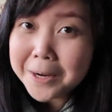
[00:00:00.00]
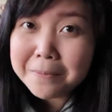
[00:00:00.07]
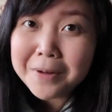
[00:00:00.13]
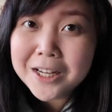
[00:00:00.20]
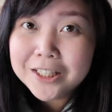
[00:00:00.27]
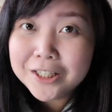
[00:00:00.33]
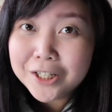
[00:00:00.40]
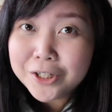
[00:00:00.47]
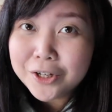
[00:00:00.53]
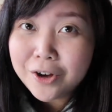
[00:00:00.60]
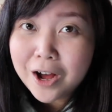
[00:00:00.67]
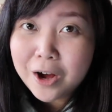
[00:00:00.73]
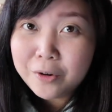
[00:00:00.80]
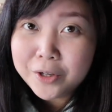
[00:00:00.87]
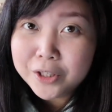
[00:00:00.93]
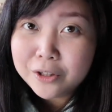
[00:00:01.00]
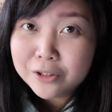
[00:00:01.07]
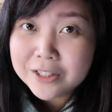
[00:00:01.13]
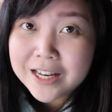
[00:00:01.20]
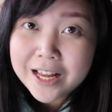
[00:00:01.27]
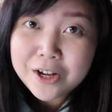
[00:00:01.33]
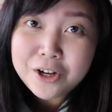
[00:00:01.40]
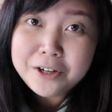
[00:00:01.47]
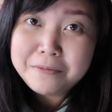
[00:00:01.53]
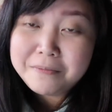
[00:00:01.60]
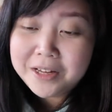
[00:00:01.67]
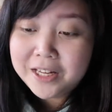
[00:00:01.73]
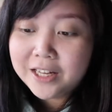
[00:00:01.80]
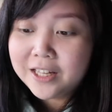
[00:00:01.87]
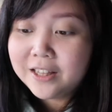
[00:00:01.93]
makita nyo how it looks like on me.